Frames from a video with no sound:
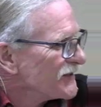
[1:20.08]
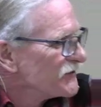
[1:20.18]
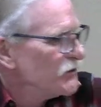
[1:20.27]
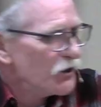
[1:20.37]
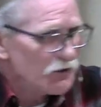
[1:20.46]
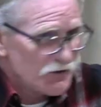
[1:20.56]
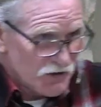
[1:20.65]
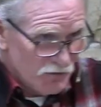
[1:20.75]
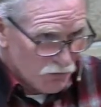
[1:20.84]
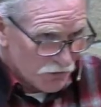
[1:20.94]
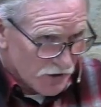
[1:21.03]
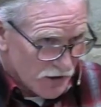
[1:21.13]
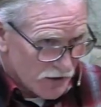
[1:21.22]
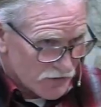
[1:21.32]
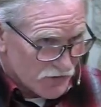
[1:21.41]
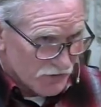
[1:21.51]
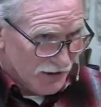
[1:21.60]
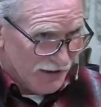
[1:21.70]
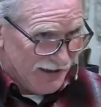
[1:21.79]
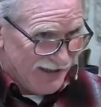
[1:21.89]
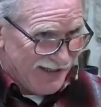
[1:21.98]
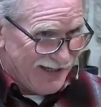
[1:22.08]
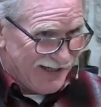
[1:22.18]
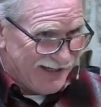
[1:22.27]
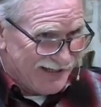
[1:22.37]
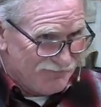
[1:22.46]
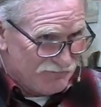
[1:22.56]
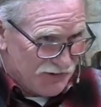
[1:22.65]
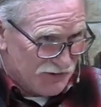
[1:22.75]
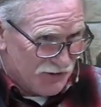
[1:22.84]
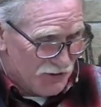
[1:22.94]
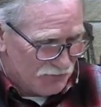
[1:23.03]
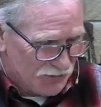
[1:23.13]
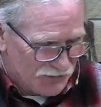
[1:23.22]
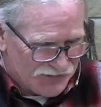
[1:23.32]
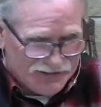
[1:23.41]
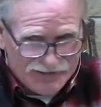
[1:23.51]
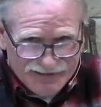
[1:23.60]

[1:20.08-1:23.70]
No, it's humble day, so I'm being humbled.